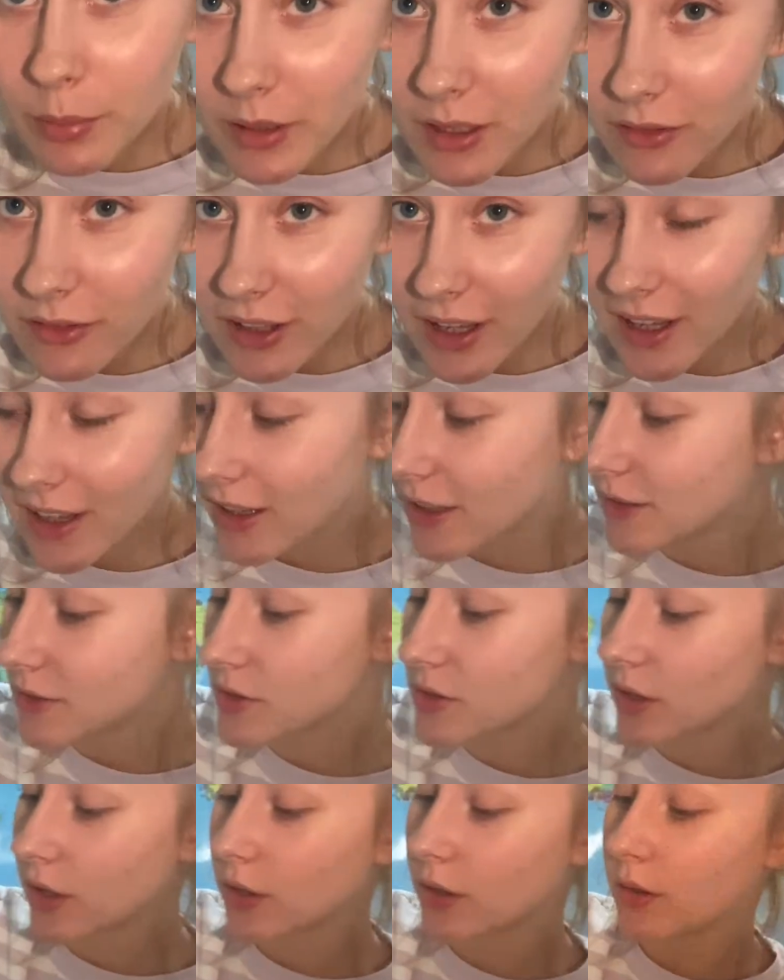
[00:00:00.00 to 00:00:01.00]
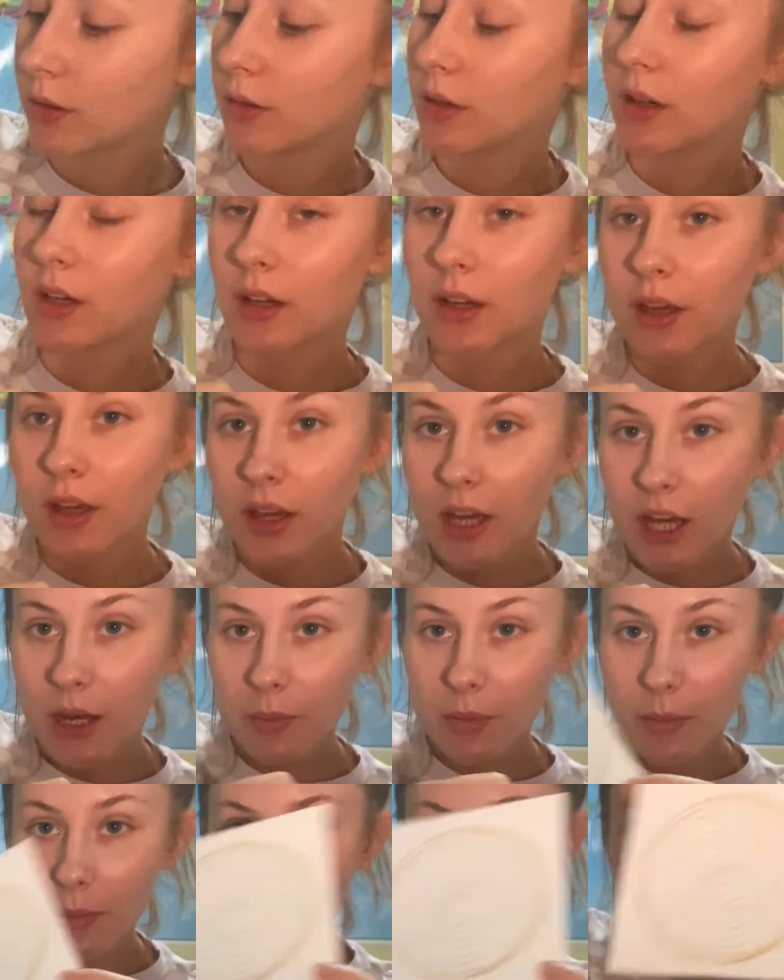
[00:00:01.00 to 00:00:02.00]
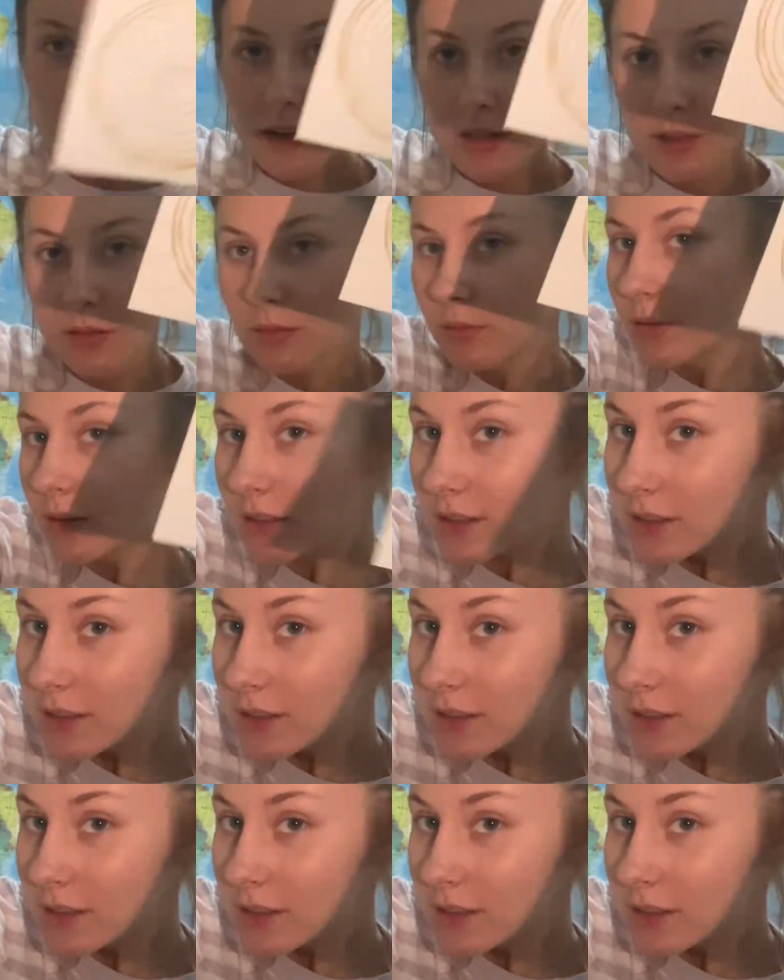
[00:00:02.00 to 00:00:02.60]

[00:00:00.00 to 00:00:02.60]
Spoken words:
to PVA it. So I'll be back when